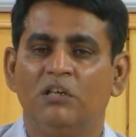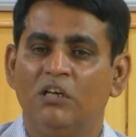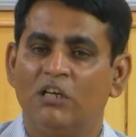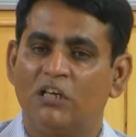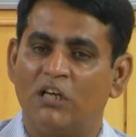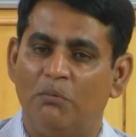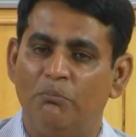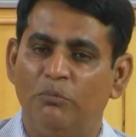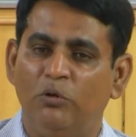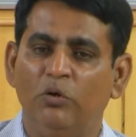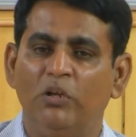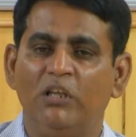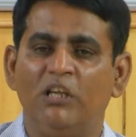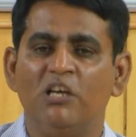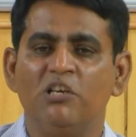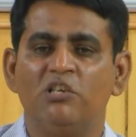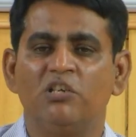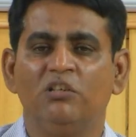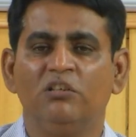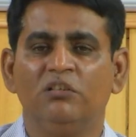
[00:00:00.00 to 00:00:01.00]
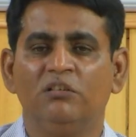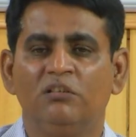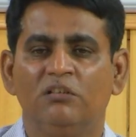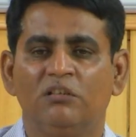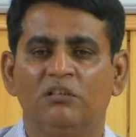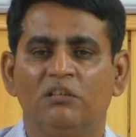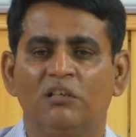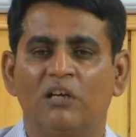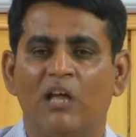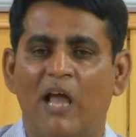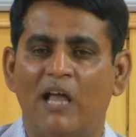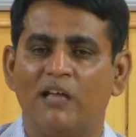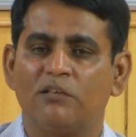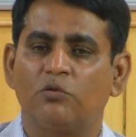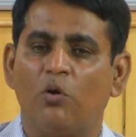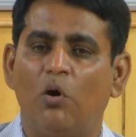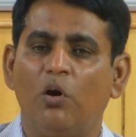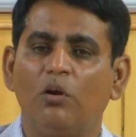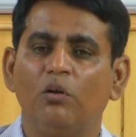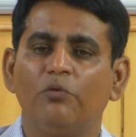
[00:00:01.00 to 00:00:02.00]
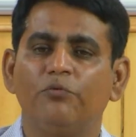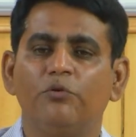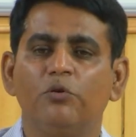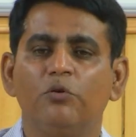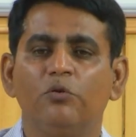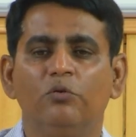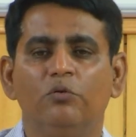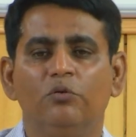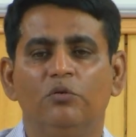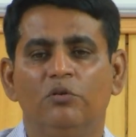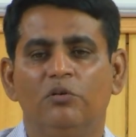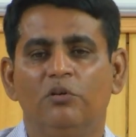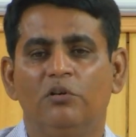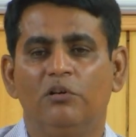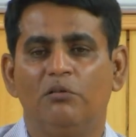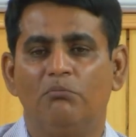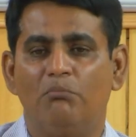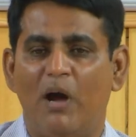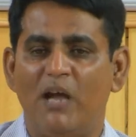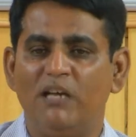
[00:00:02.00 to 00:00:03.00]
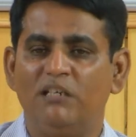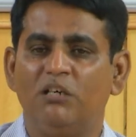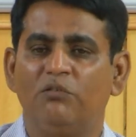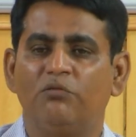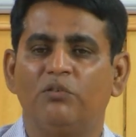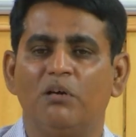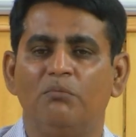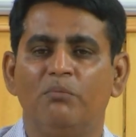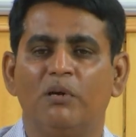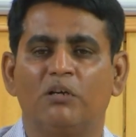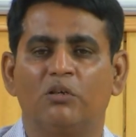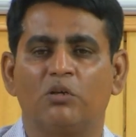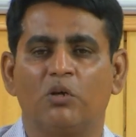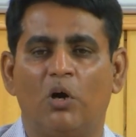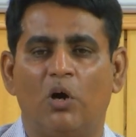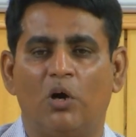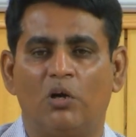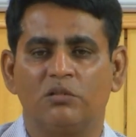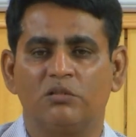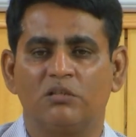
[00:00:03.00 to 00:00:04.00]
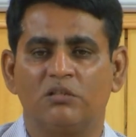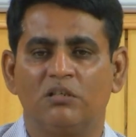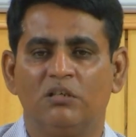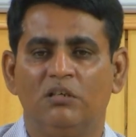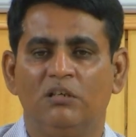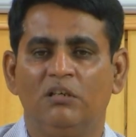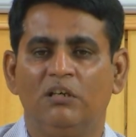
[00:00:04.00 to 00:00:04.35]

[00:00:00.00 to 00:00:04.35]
Communication, as all of you might have come across,